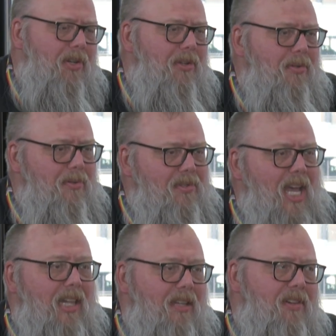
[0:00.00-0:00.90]
who's
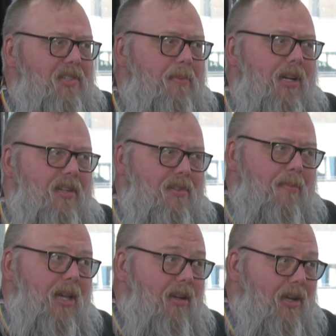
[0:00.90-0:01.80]
got lived experience in
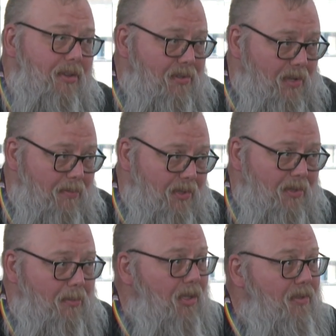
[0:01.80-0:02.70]
mental health or
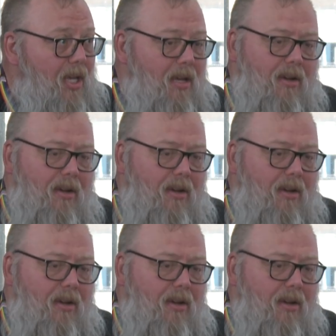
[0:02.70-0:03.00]
substance abuse.